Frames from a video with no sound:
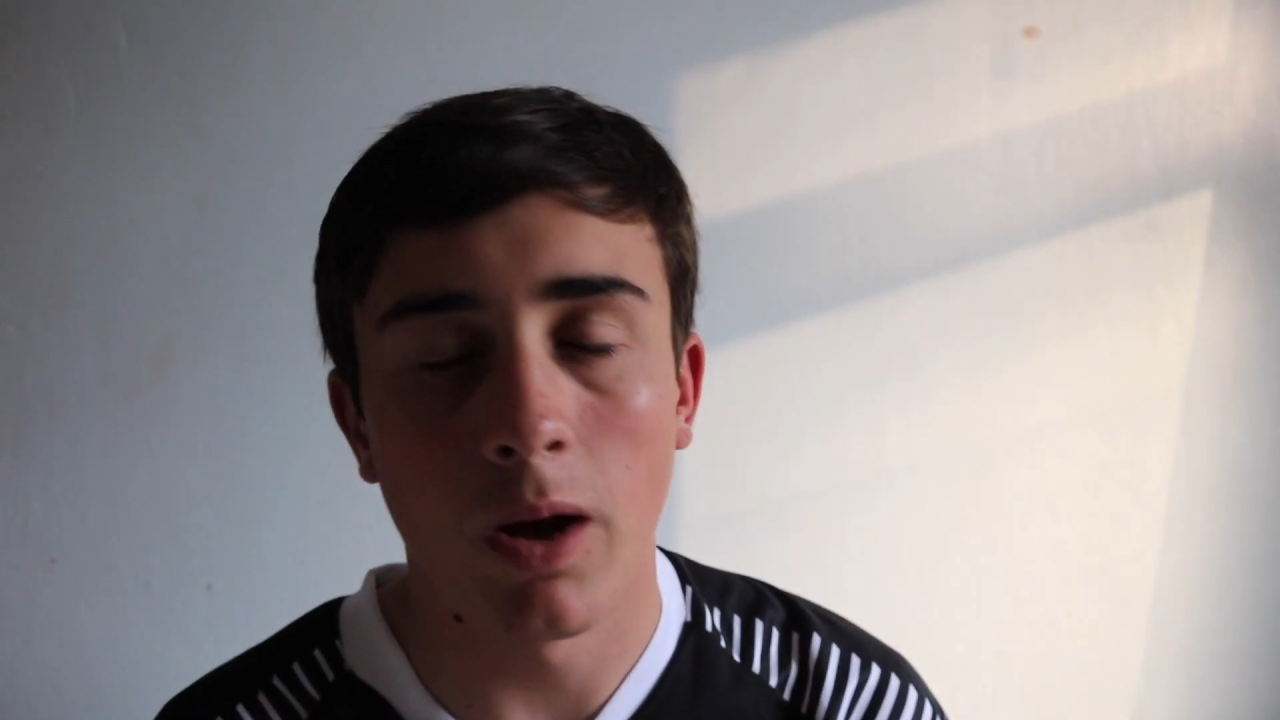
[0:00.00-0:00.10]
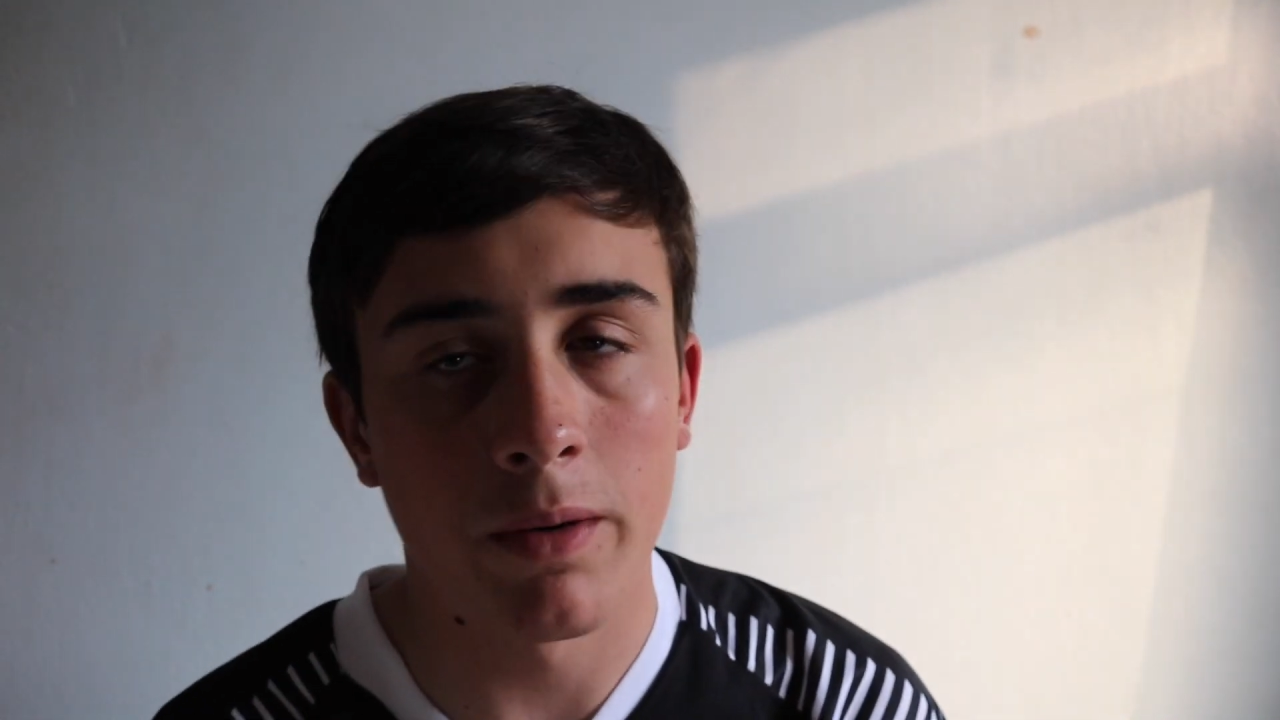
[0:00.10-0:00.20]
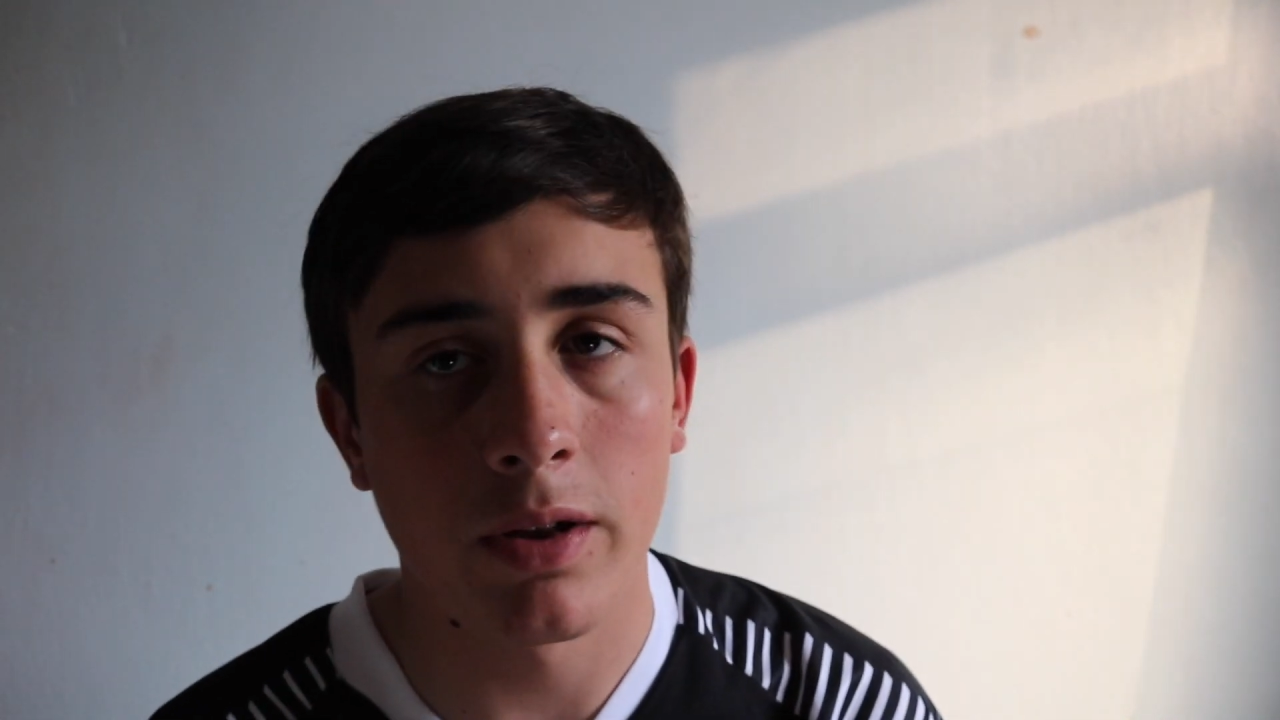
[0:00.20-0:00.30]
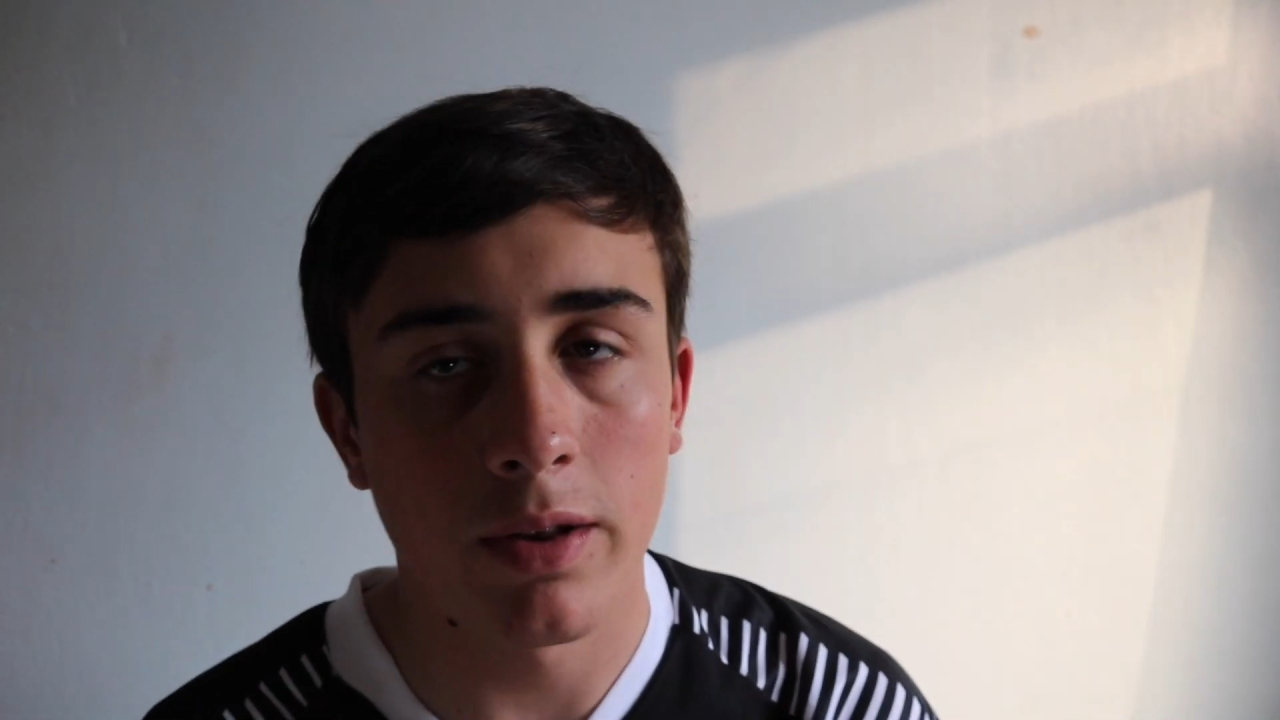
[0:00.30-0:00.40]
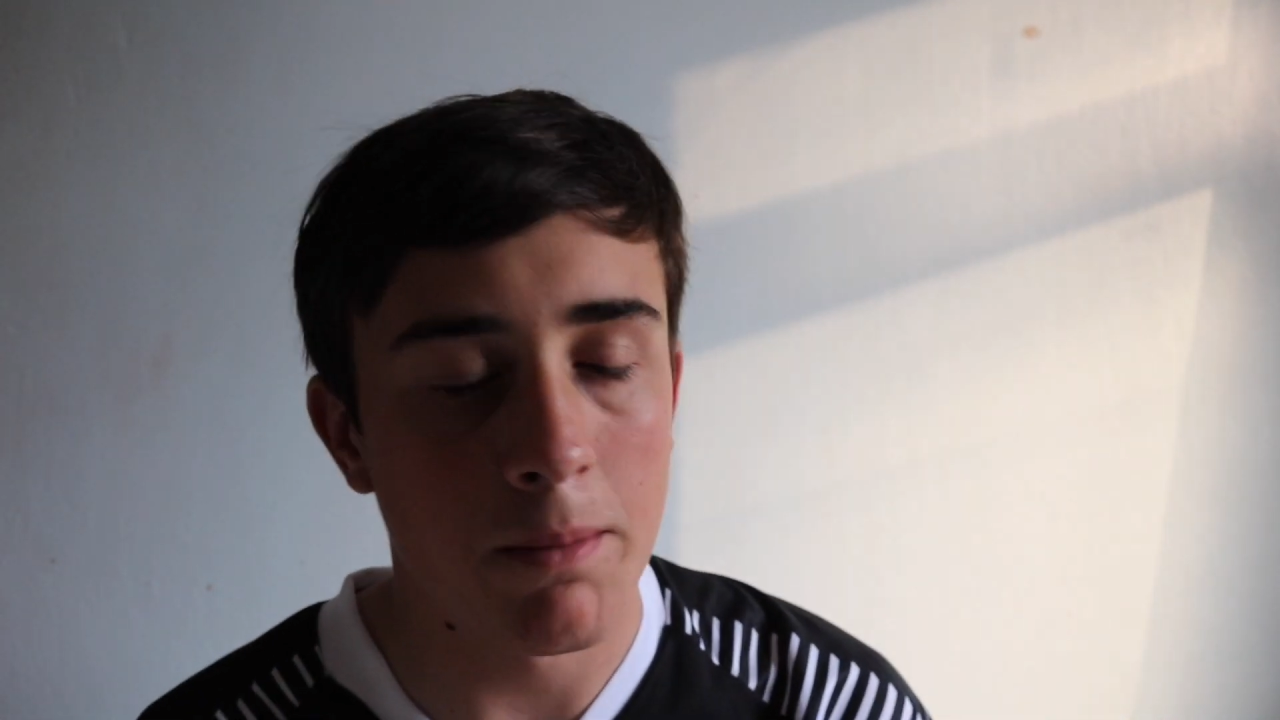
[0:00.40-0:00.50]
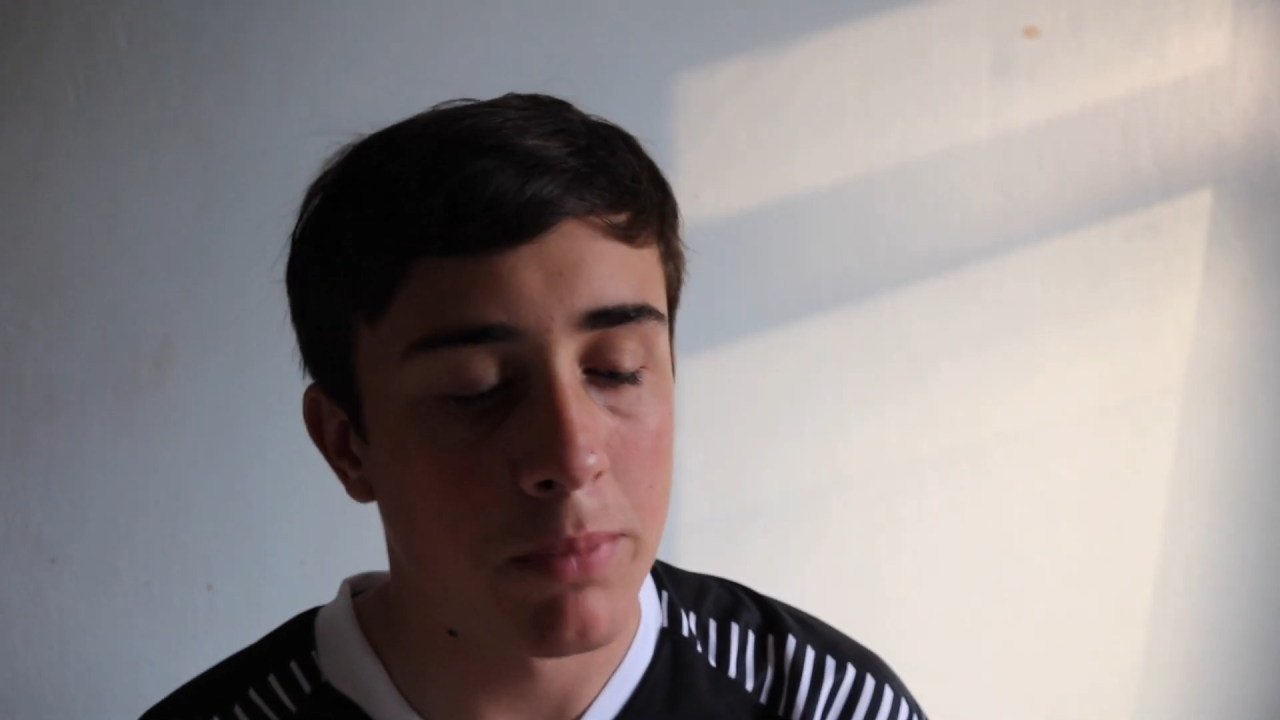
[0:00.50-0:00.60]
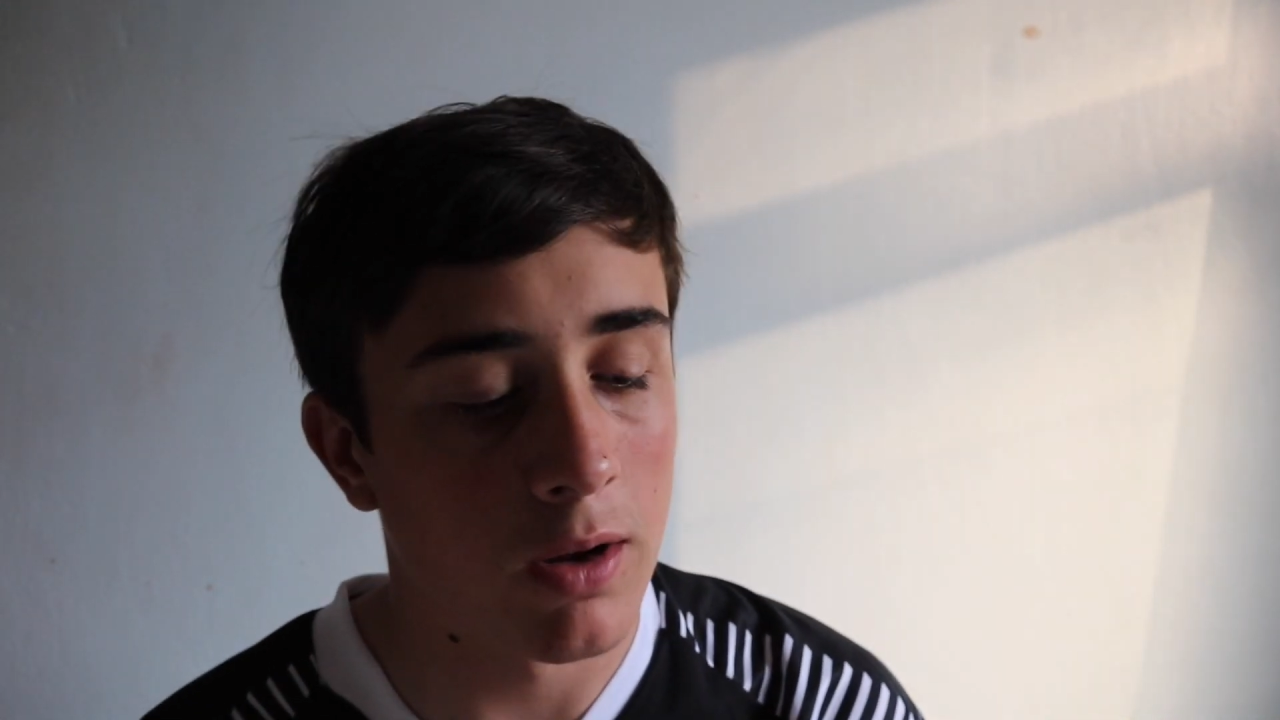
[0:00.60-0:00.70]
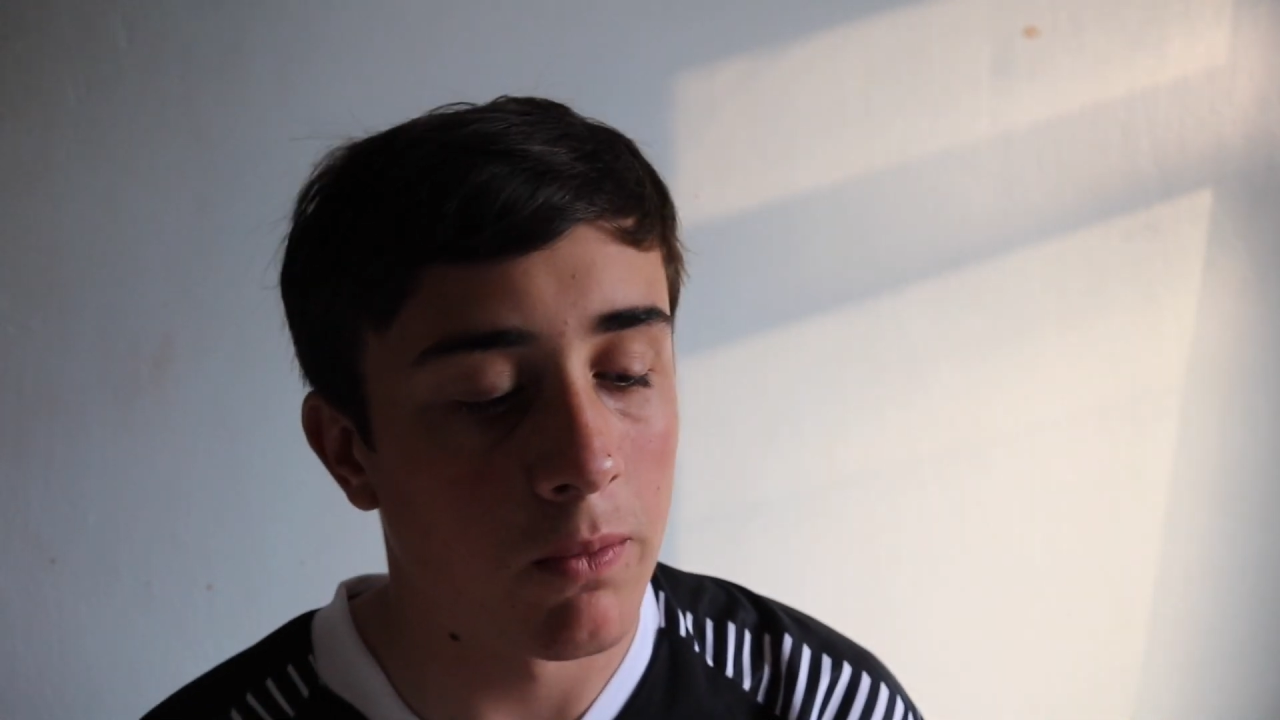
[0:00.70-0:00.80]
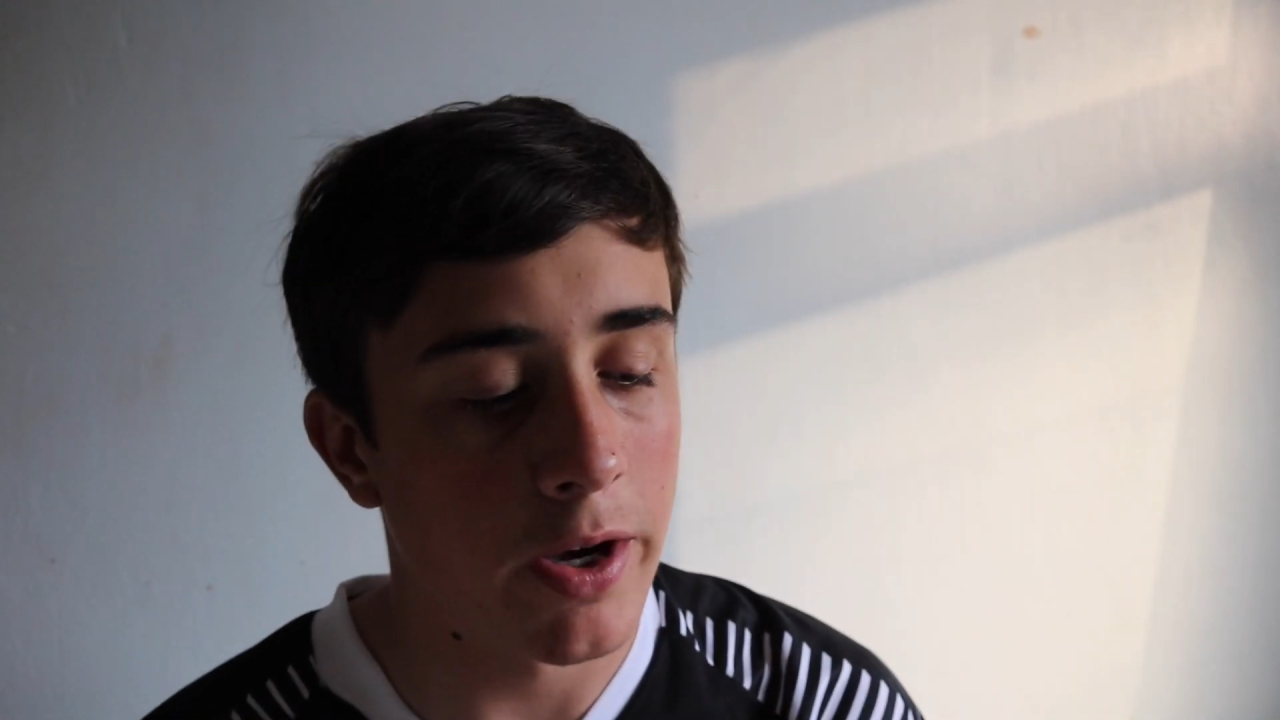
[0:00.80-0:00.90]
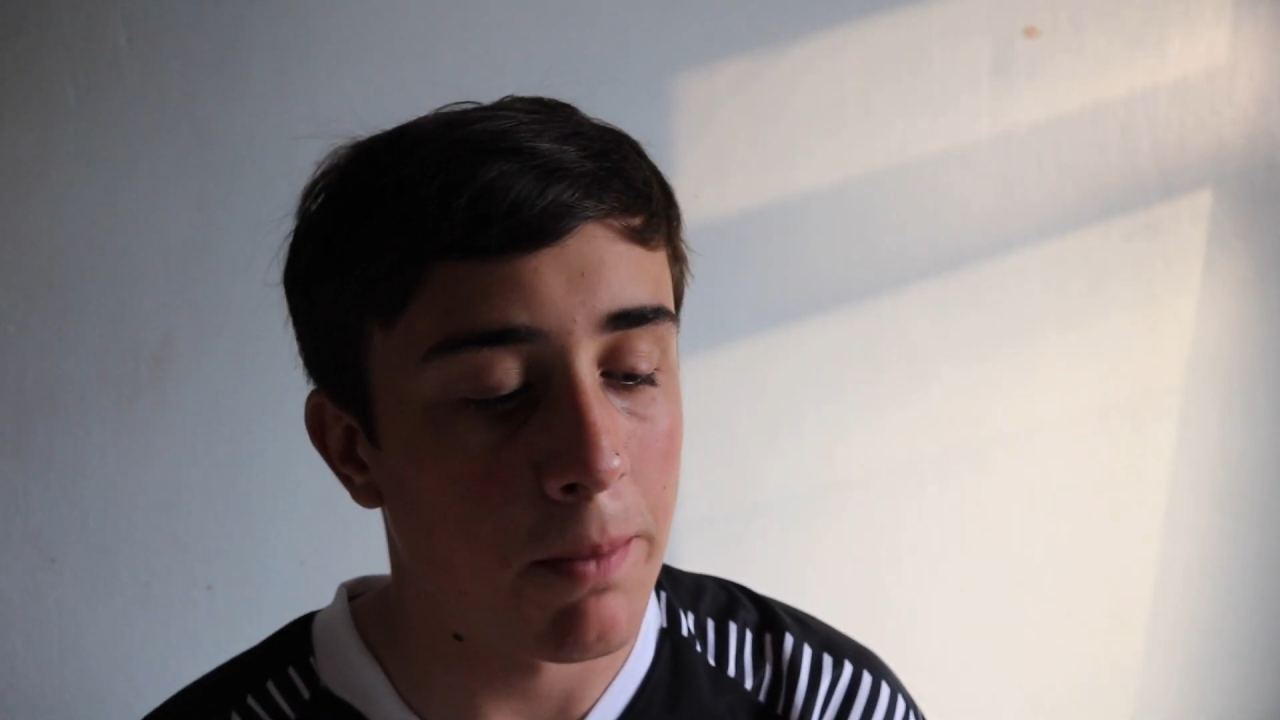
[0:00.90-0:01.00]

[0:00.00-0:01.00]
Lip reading: example of when